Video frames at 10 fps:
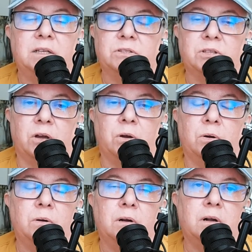
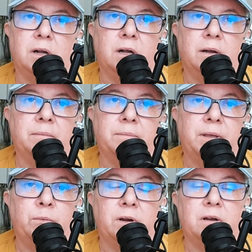So they
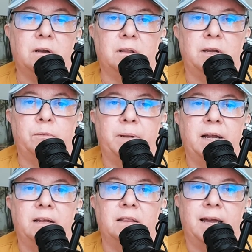weren't going to let her
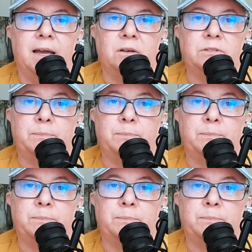back in the house.